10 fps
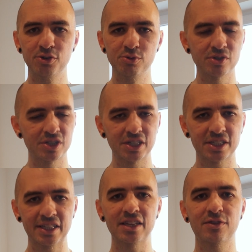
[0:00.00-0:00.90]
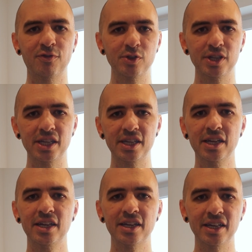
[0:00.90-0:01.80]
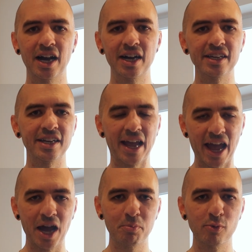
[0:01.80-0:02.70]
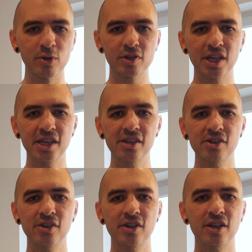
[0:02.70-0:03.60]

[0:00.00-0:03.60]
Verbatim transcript: who's successfully gotten an app working